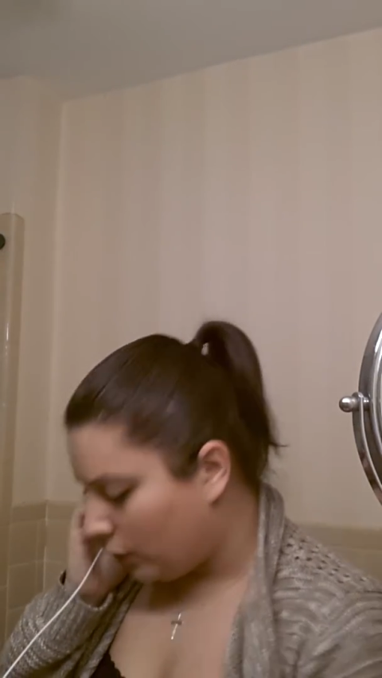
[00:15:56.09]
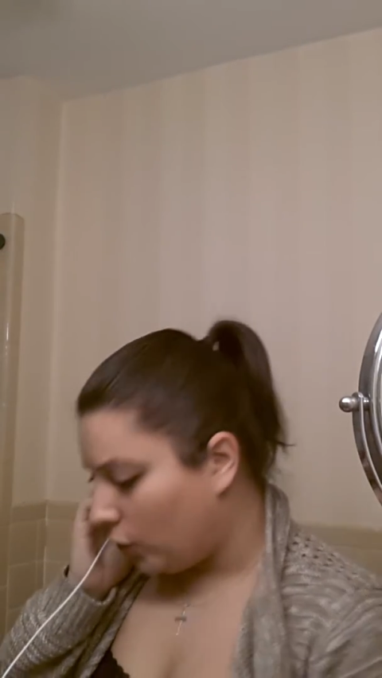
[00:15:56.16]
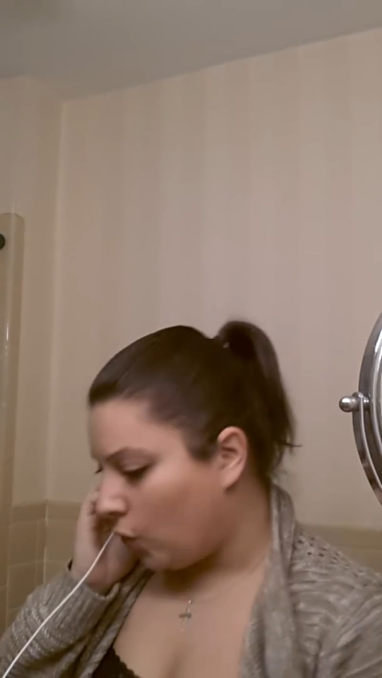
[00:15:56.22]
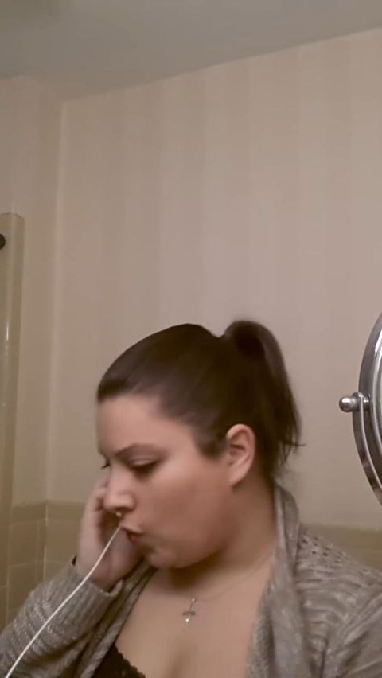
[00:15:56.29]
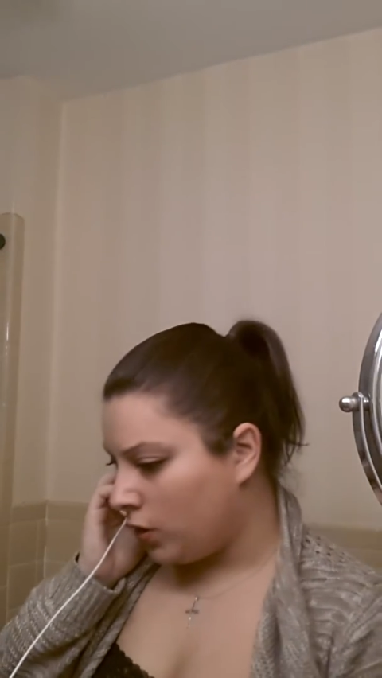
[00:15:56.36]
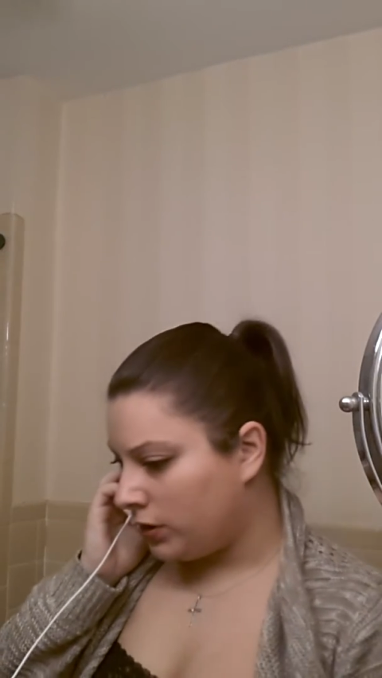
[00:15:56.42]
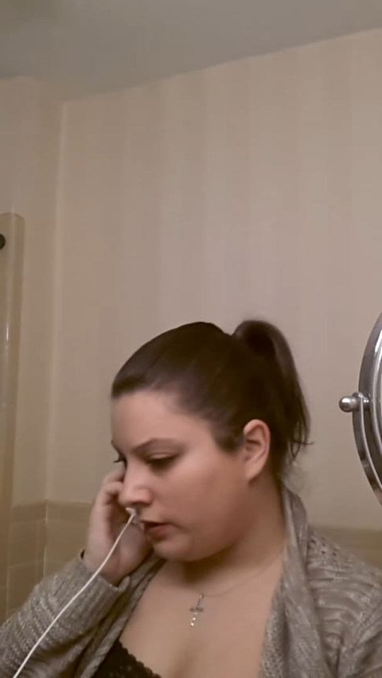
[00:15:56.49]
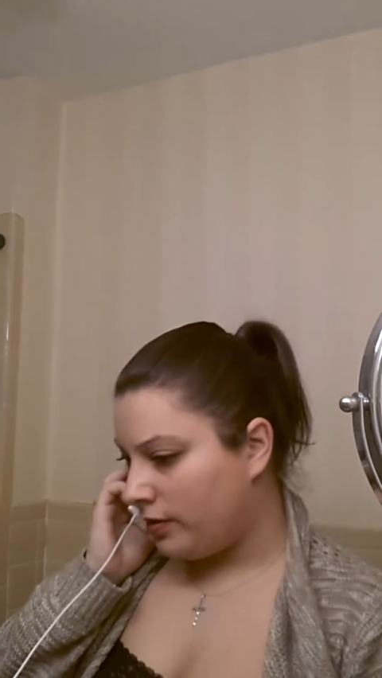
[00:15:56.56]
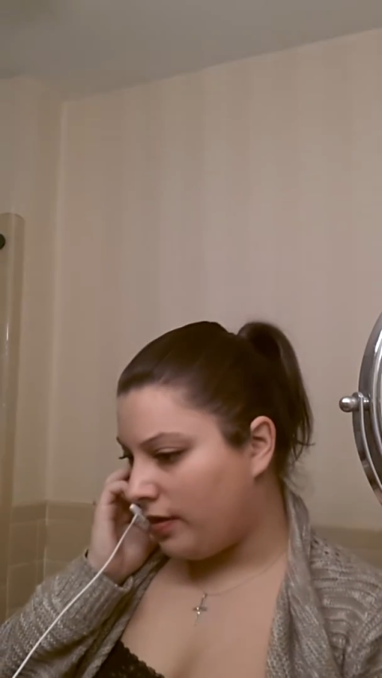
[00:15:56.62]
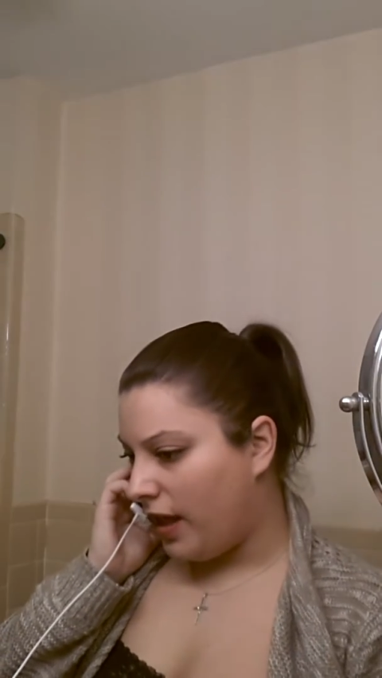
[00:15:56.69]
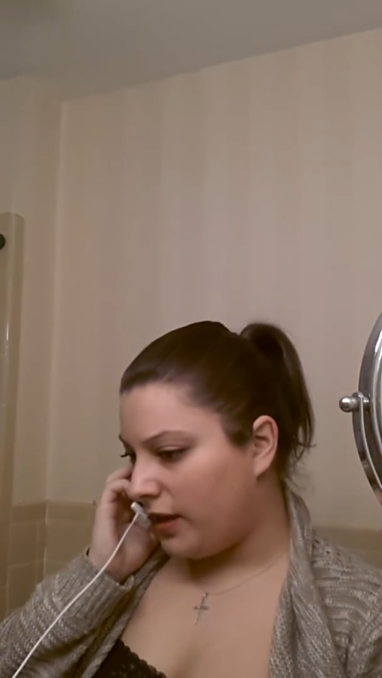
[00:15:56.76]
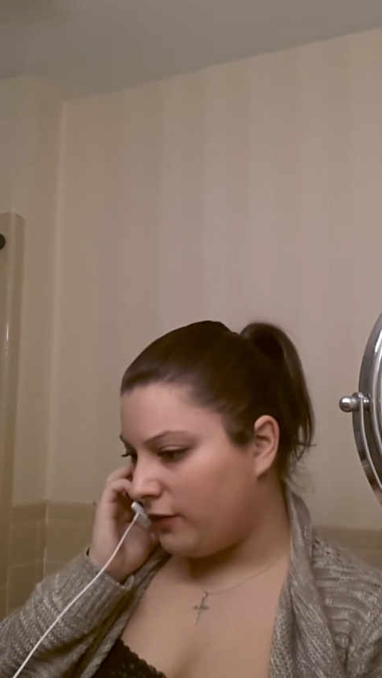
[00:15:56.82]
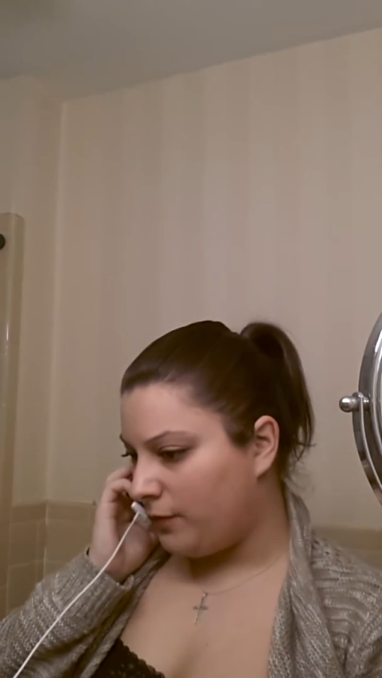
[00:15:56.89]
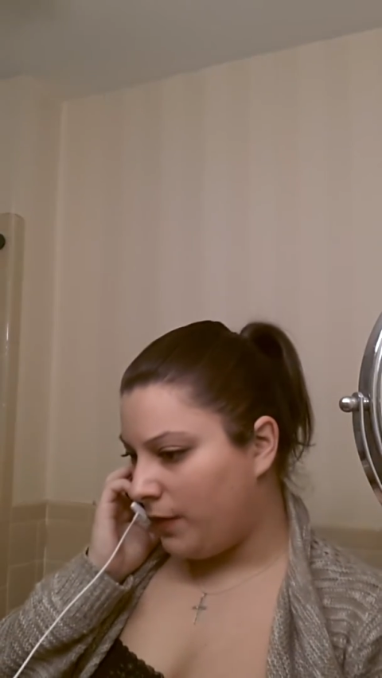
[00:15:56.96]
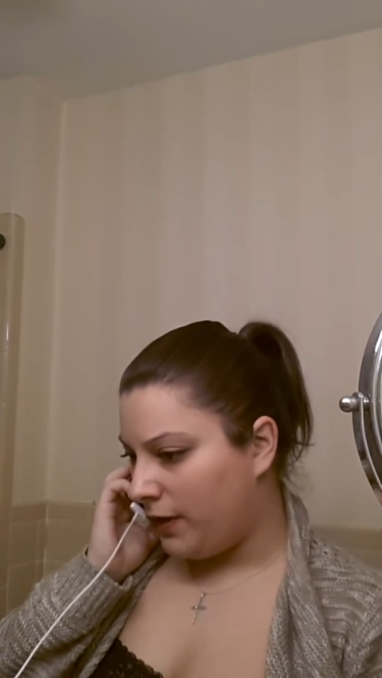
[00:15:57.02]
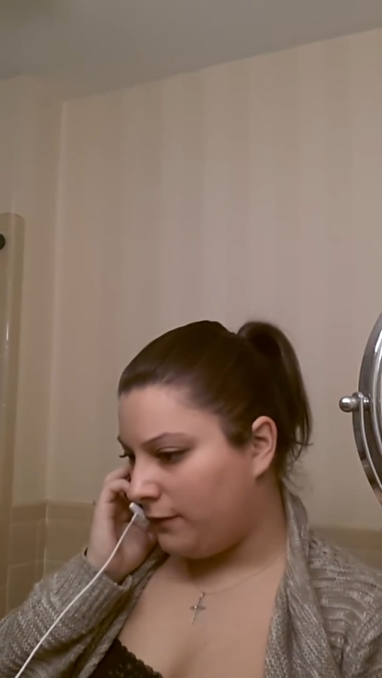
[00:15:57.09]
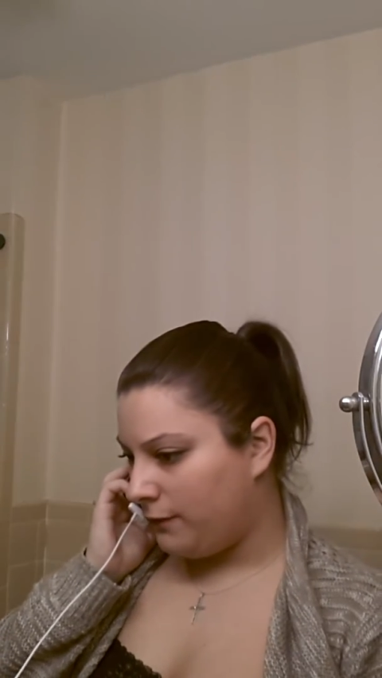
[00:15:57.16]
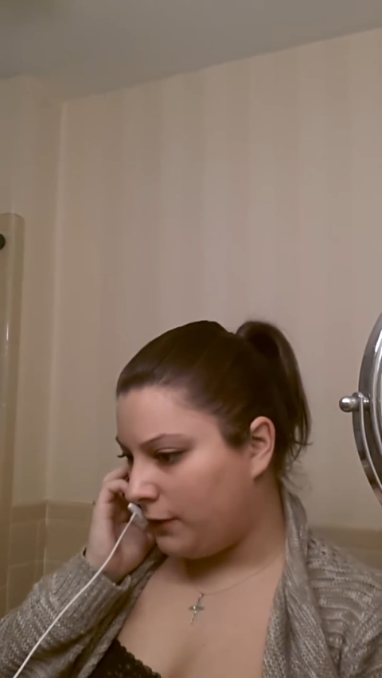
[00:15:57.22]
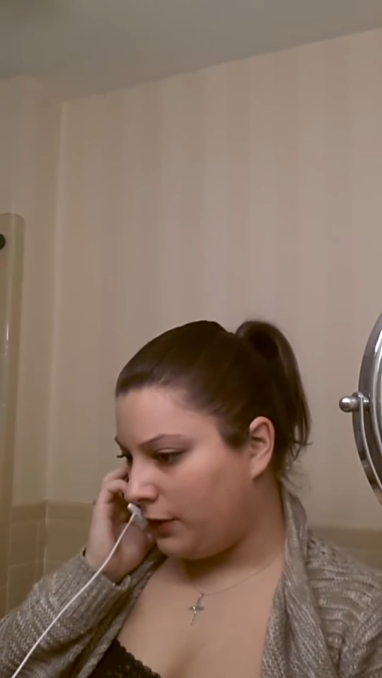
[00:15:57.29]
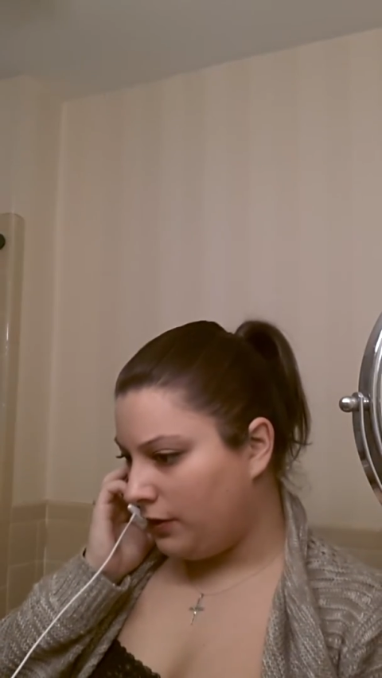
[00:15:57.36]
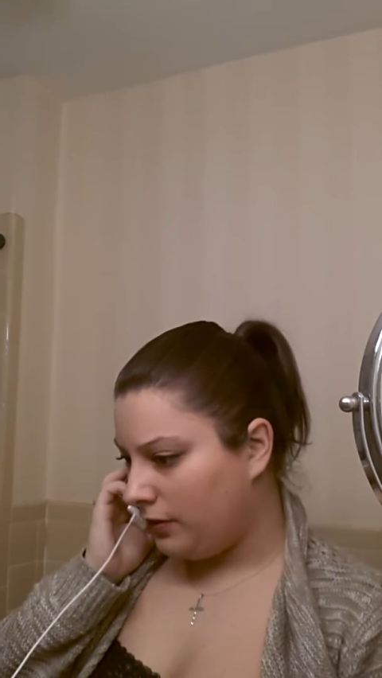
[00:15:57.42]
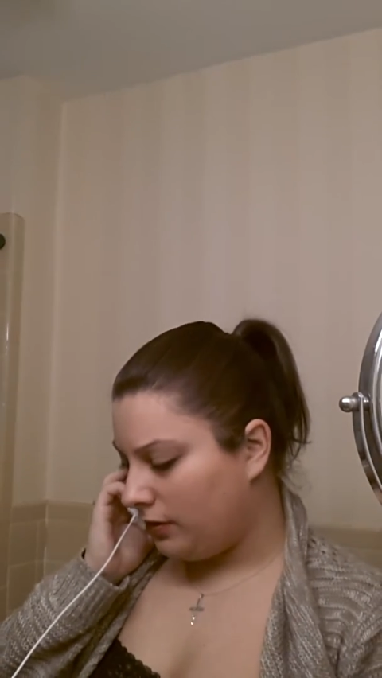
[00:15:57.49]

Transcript: along the side of my foot.